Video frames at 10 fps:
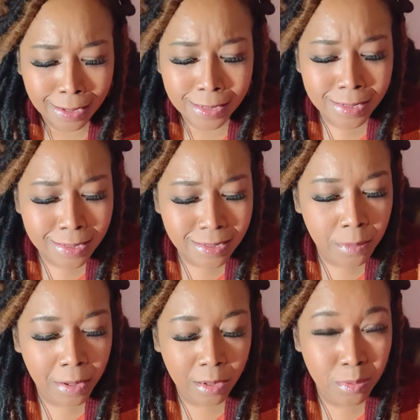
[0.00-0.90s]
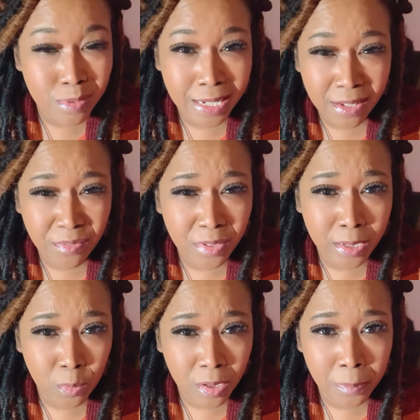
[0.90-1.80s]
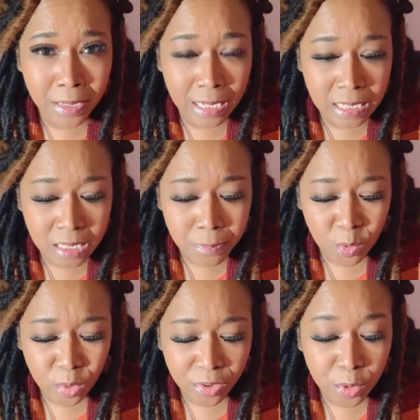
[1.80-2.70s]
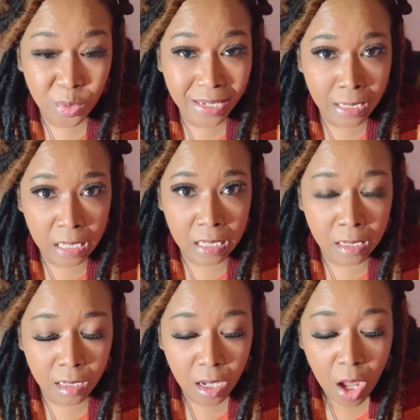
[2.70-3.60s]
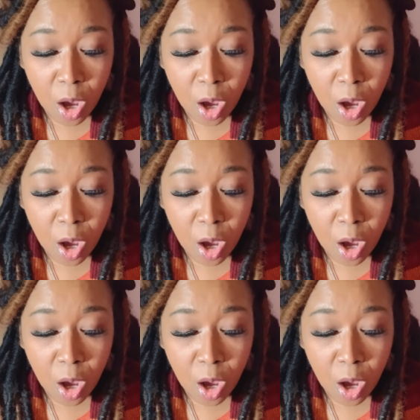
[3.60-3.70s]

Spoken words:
This is somebody who definitely want to be intimate with you again.